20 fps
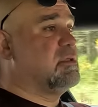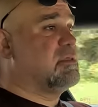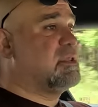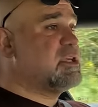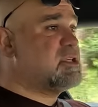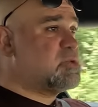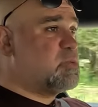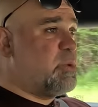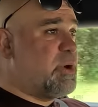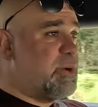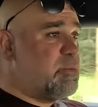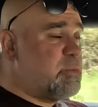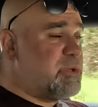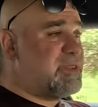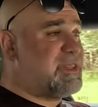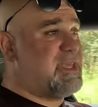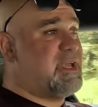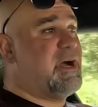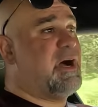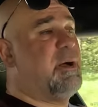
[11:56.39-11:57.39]
This one,
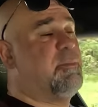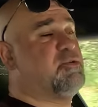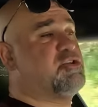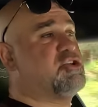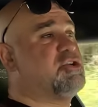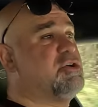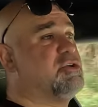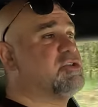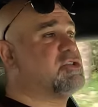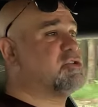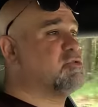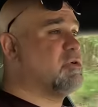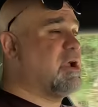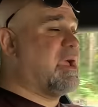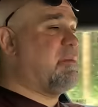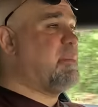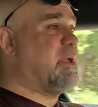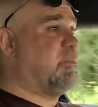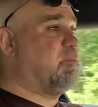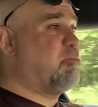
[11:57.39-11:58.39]
with the optional
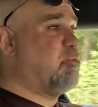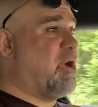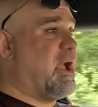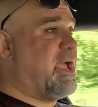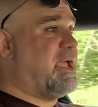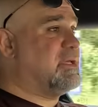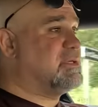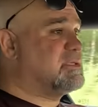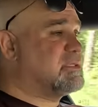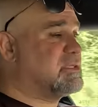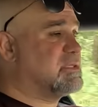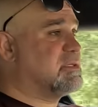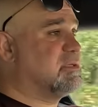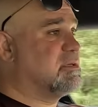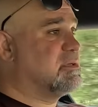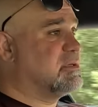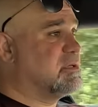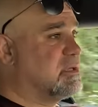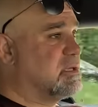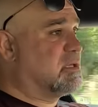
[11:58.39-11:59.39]
ceramic brakes,
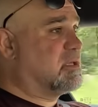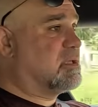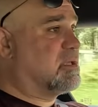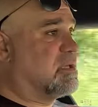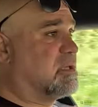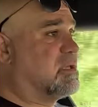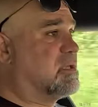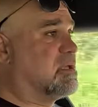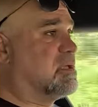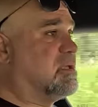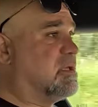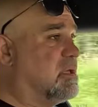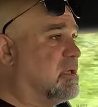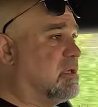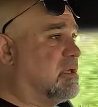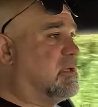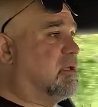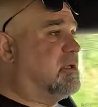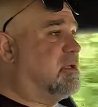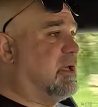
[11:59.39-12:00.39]

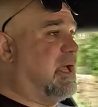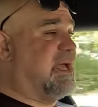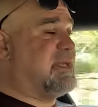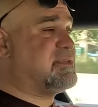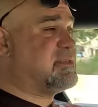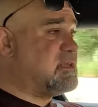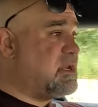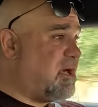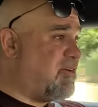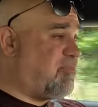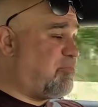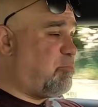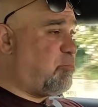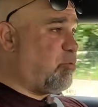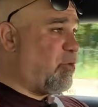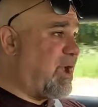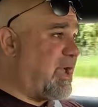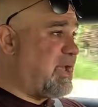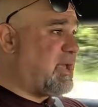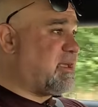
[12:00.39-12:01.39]
has enough
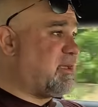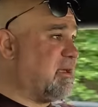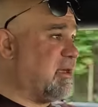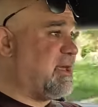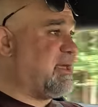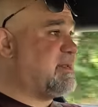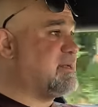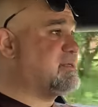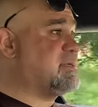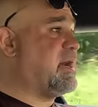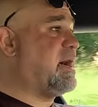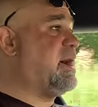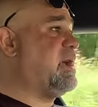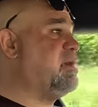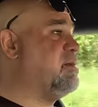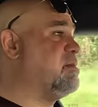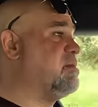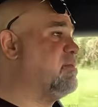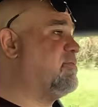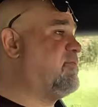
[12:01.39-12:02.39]
brake and
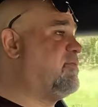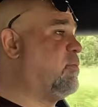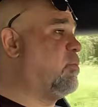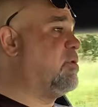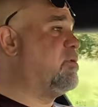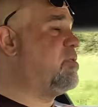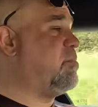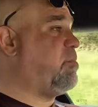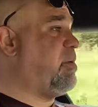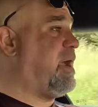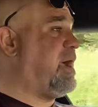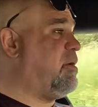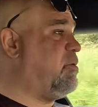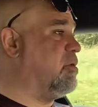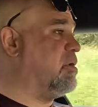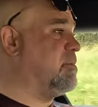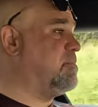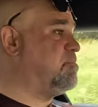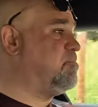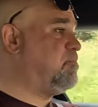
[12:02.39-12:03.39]
tire for the
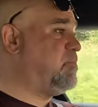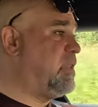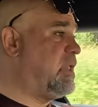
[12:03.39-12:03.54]
power.